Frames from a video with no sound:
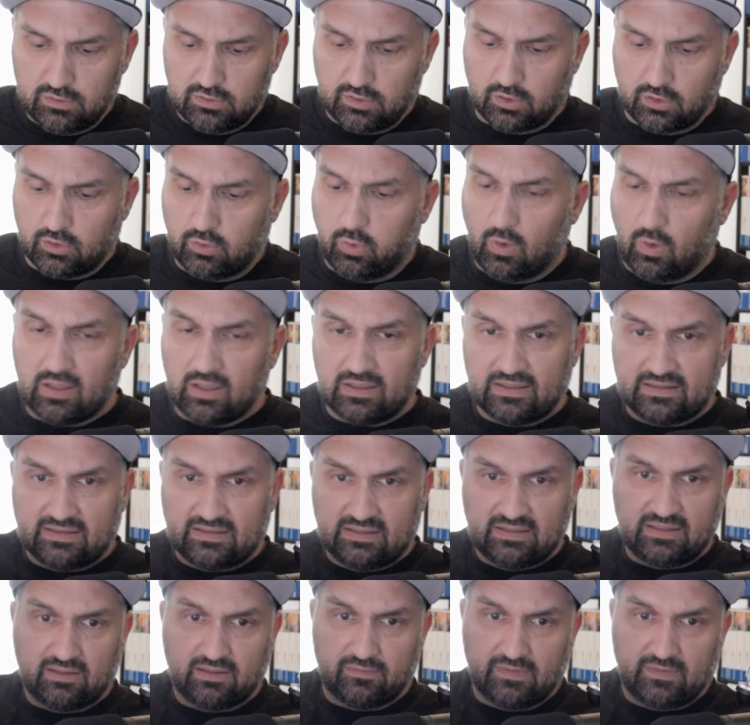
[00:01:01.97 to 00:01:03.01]
the
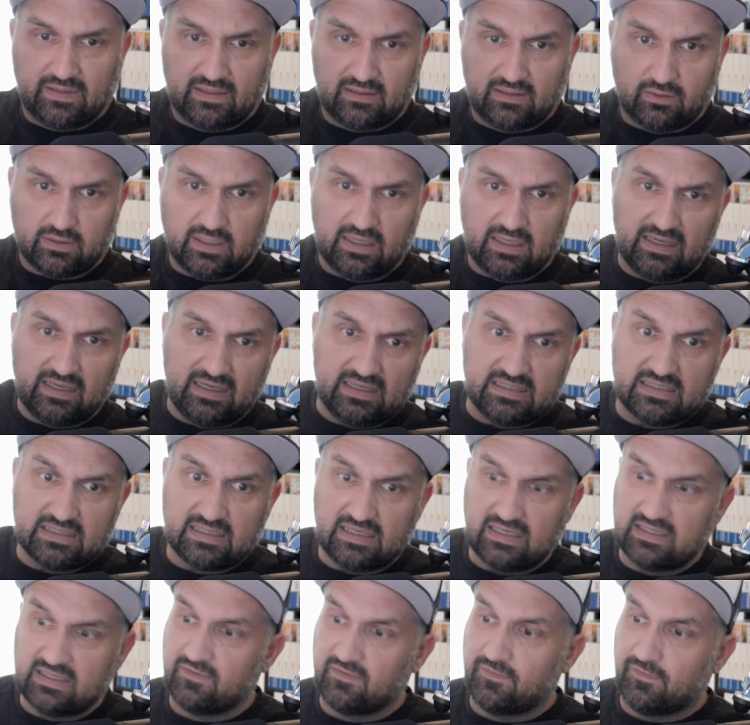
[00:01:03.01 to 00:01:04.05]
quality of it, okay, it's
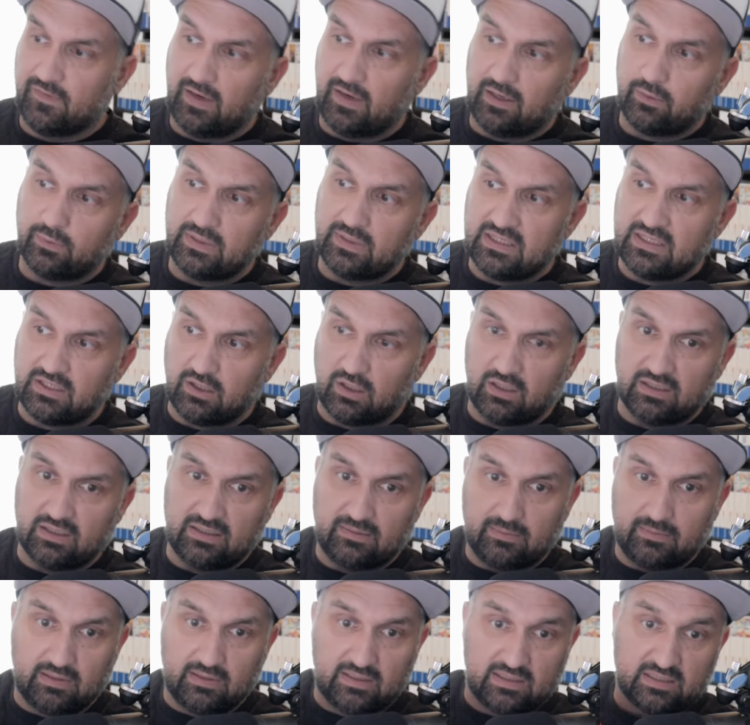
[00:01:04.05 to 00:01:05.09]
very solid.
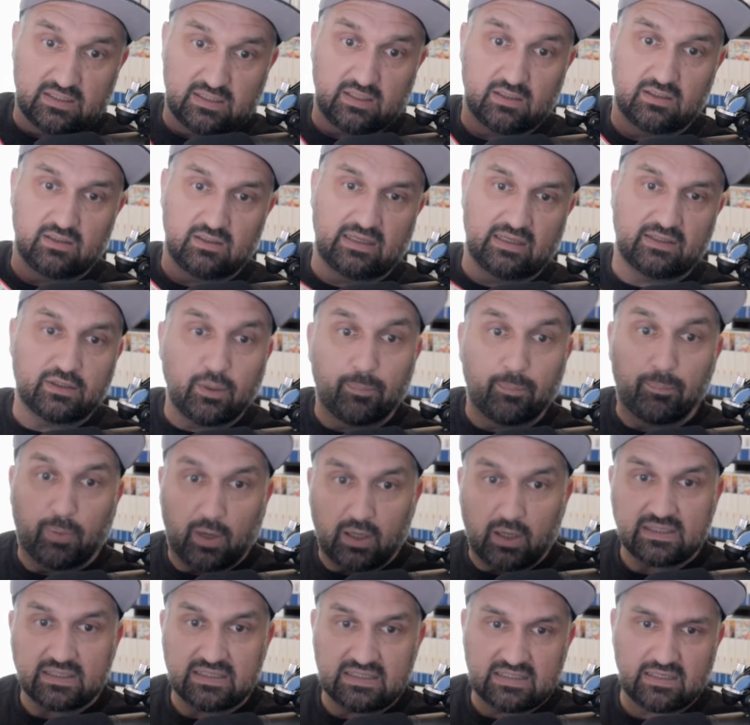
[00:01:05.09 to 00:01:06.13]
It's like the
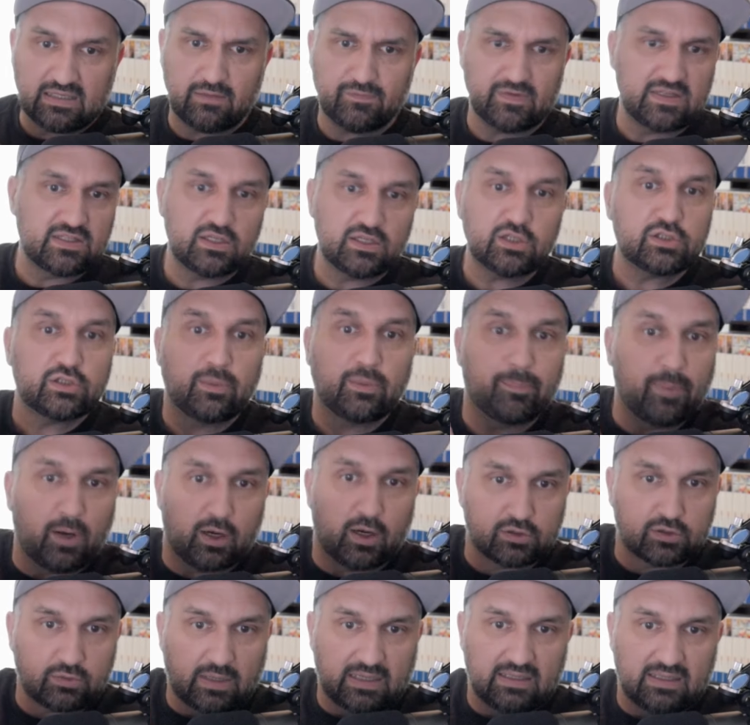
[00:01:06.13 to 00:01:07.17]
box itself is just a
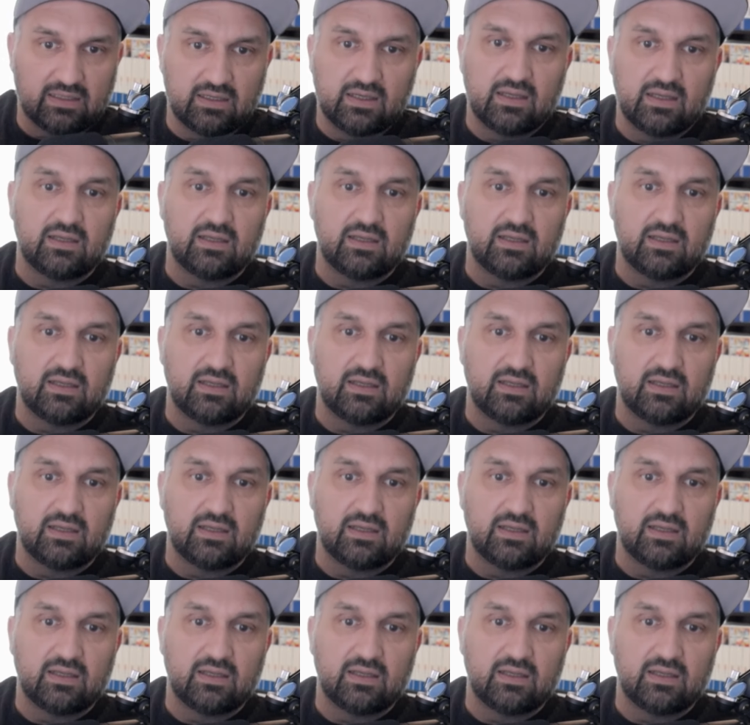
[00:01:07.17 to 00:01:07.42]
box, right?